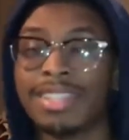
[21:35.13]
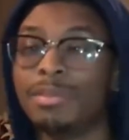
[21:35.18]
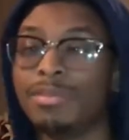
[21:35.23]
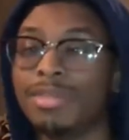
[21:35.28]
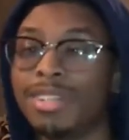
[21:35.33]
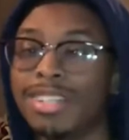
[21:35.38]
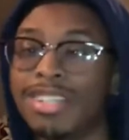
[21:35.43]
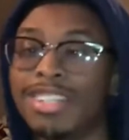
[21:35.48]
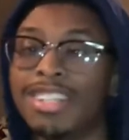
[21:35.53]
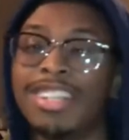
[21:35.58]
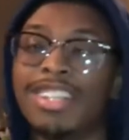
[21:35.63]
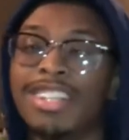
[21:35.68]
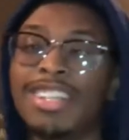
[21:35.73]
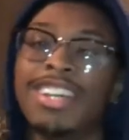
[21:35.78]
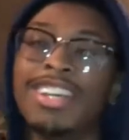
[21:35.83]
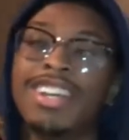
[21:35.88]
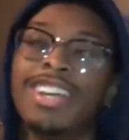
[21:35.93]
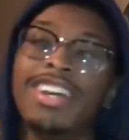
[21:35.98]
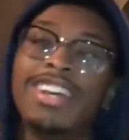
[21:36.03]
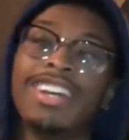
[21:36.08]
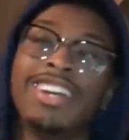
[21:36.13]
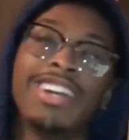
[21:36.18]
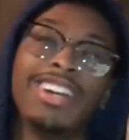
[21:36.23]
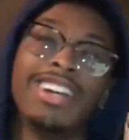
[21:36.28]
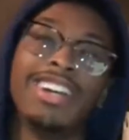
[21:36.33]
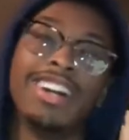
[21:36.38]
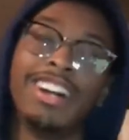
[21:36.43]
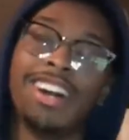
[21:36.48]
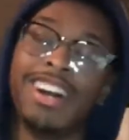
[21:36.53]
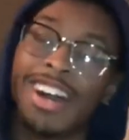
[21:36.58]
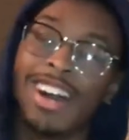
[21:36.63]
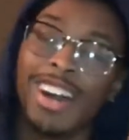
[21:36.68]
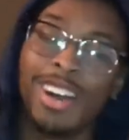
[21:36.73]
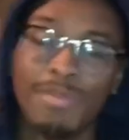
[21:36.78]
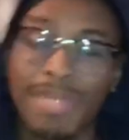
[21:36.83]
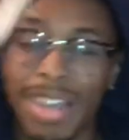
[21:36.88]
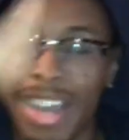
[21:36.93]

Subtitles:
bro. I'm